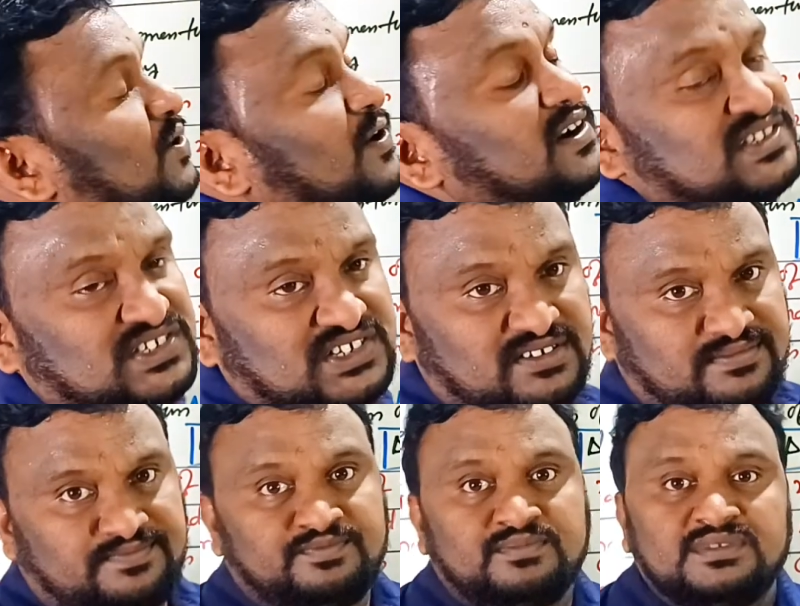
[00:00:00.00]

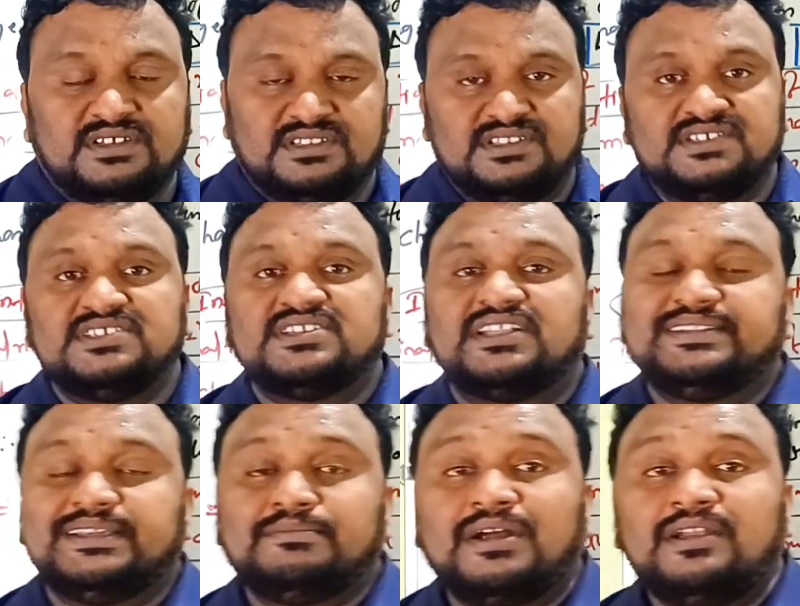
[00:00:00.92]
constant. This is
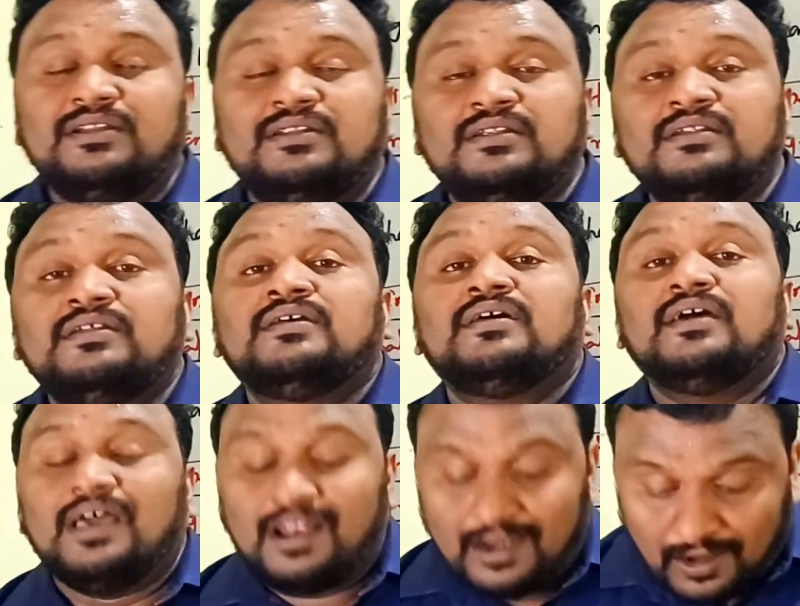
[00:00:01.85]
nothing but
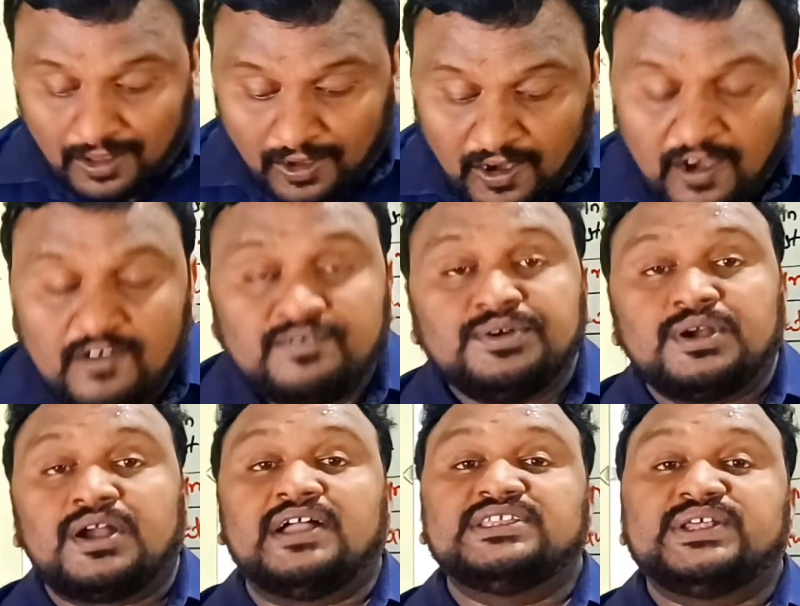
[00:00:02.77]
law
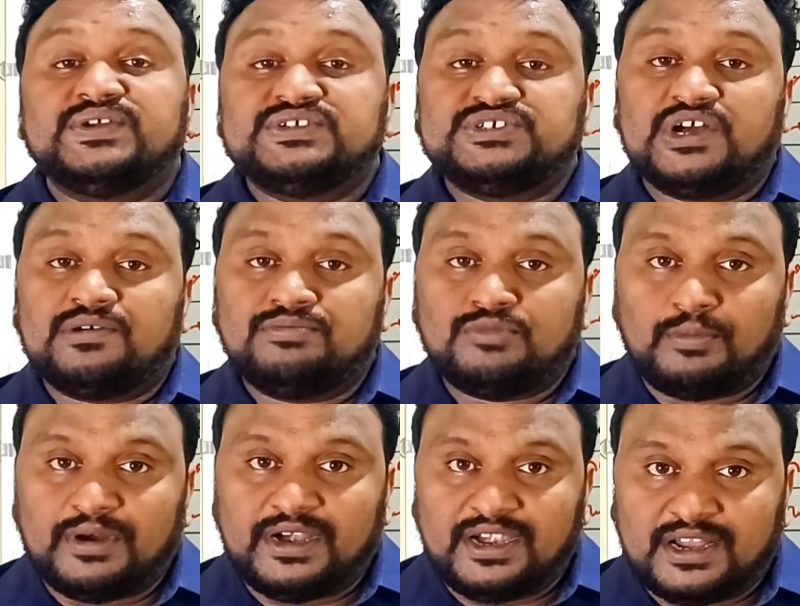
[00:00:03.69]
of conservation of
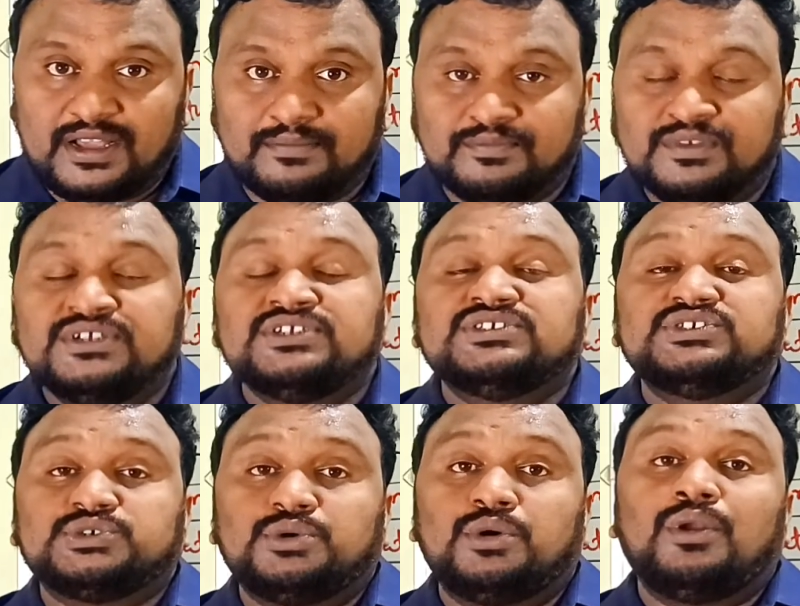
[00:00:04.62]
momentum.
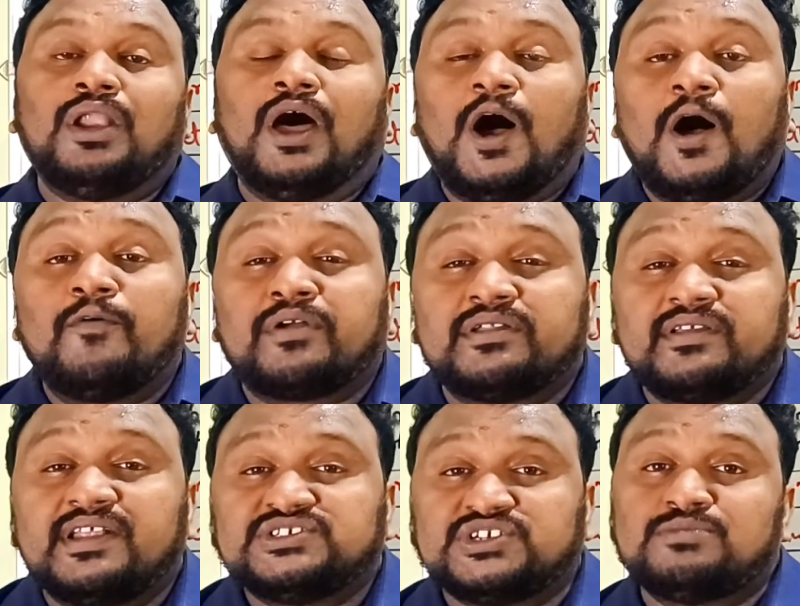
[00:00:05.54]
So law of
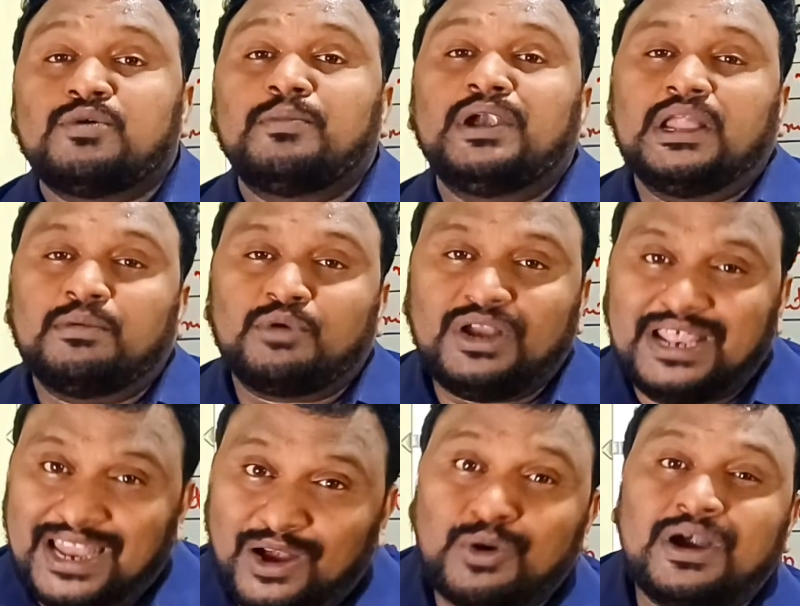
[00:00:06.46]
conservation of momentum would
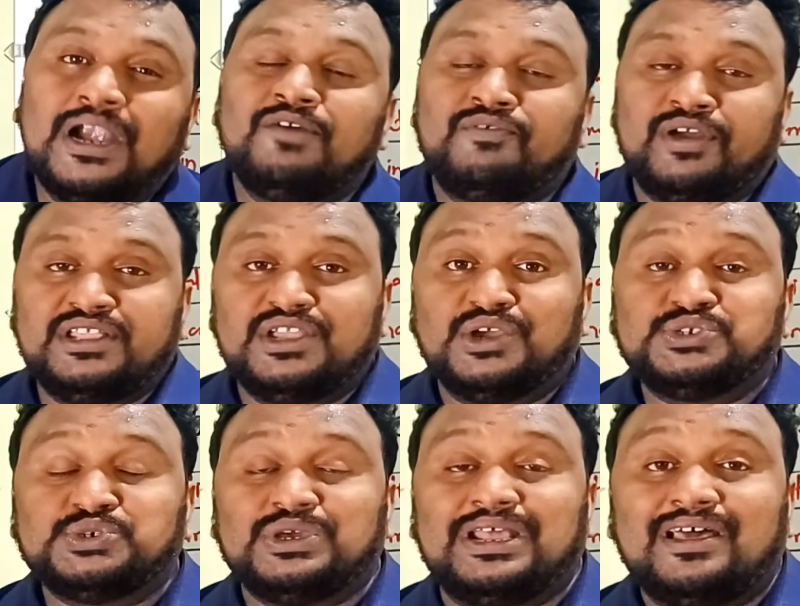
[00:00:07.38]
ela kuda define
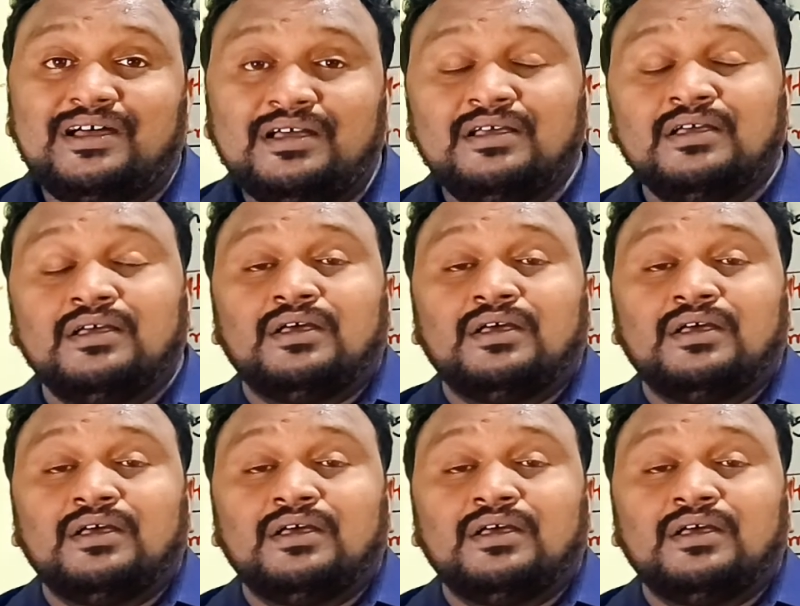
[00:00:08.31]
cheyochu, ela